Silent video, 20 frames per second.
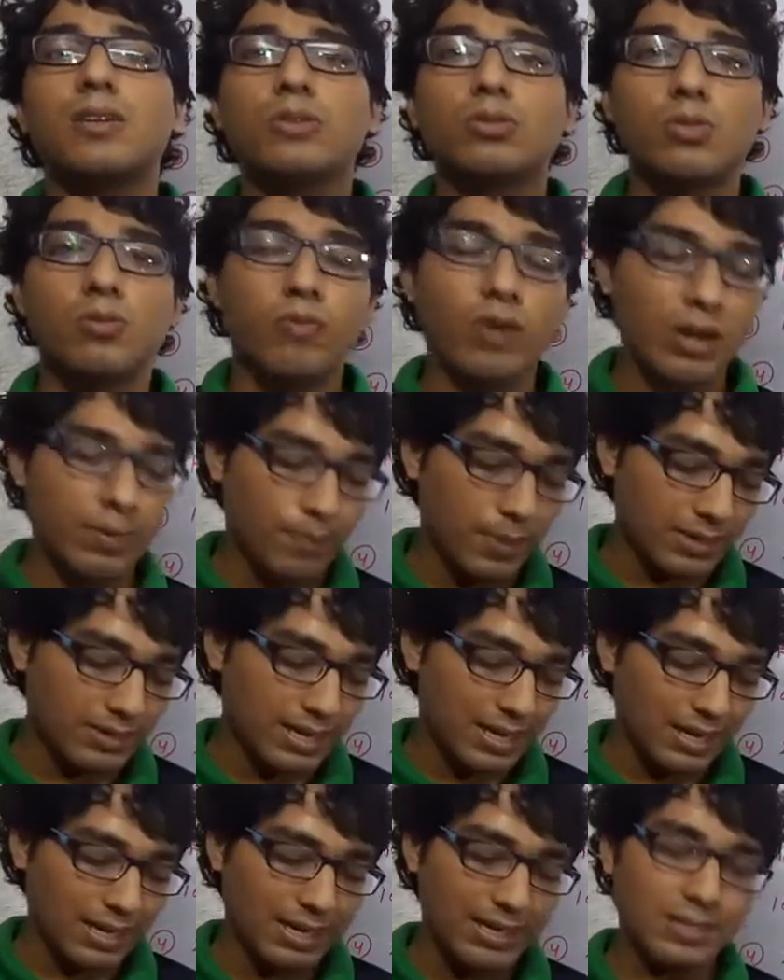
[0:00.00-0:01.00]
So
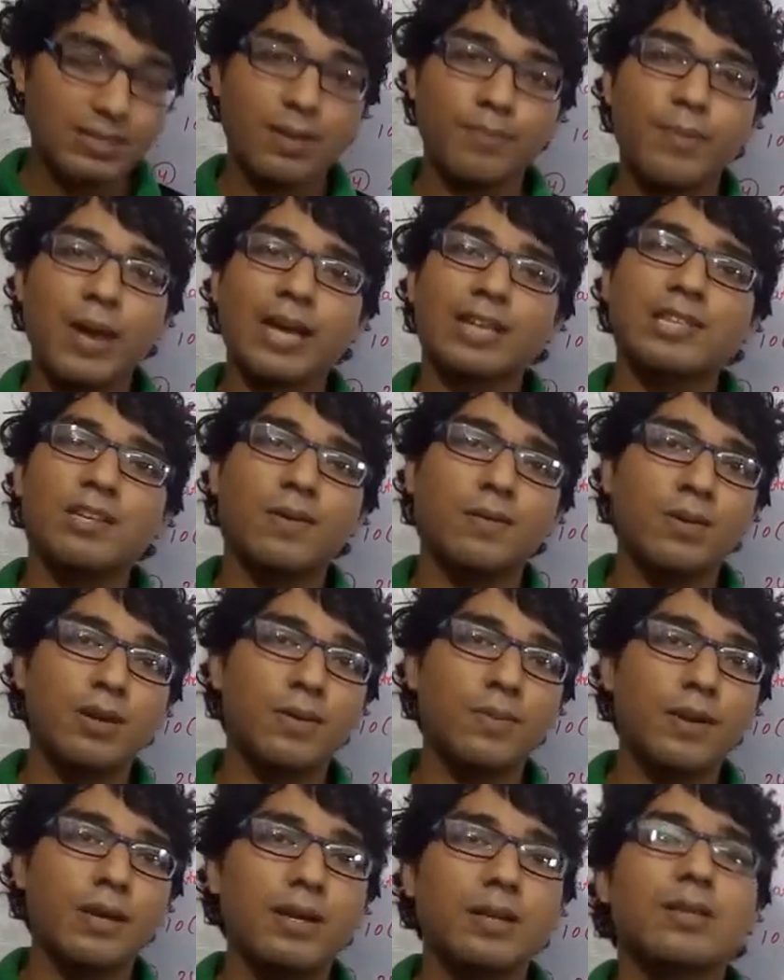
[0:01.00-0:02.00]
1% is the maximum
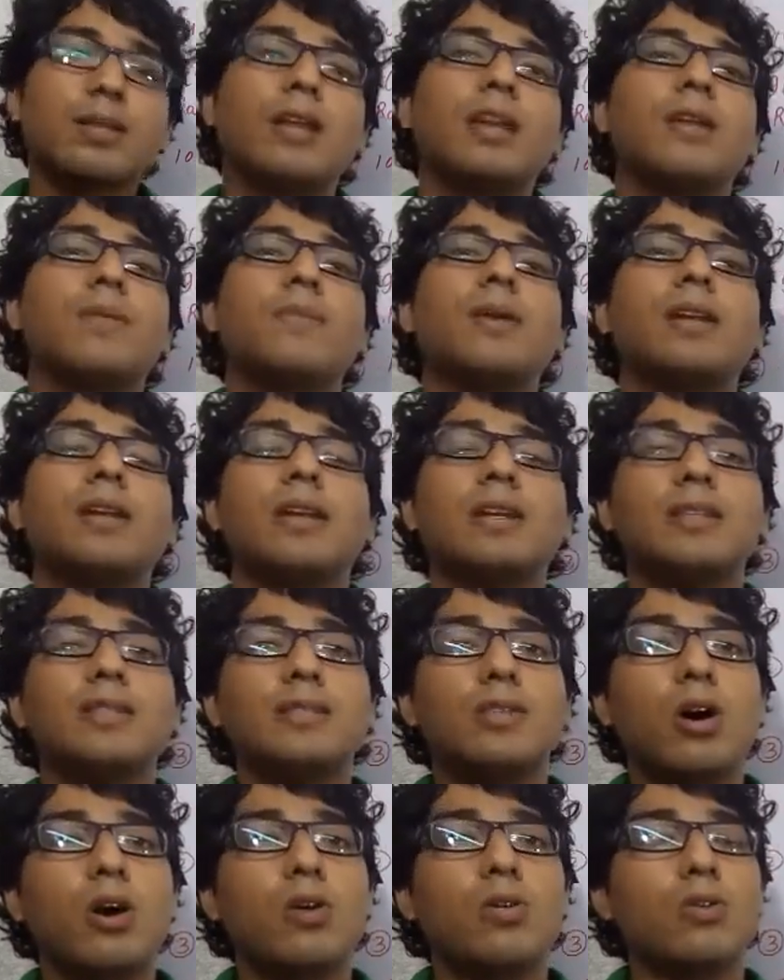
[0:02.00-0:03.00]
limit. The limit is
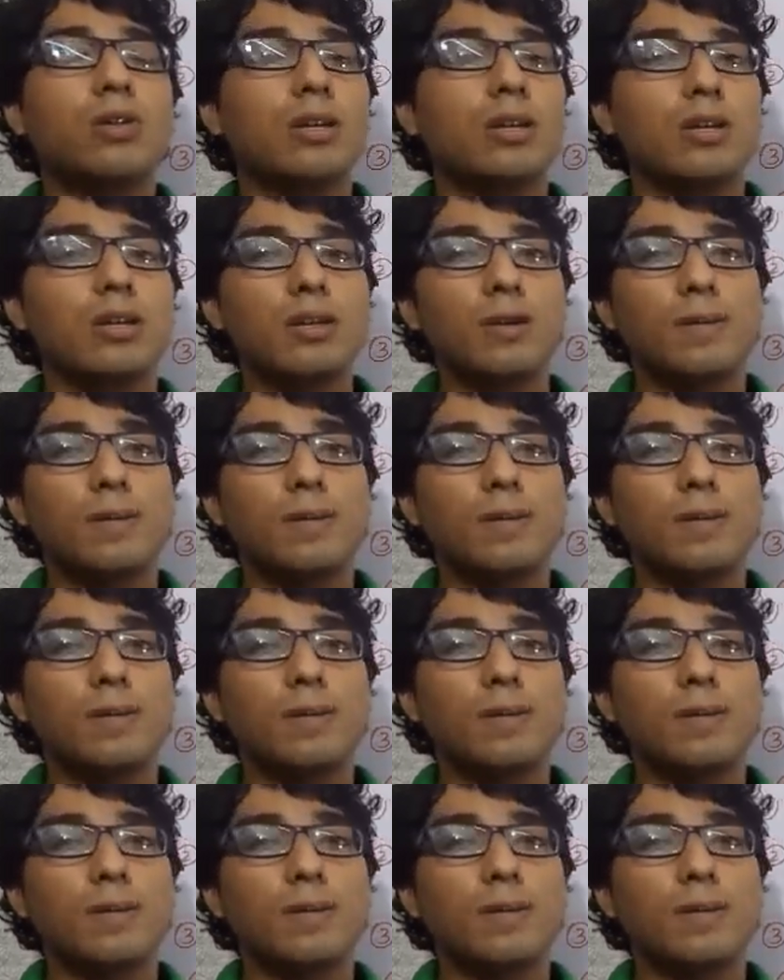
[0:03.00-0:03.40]
not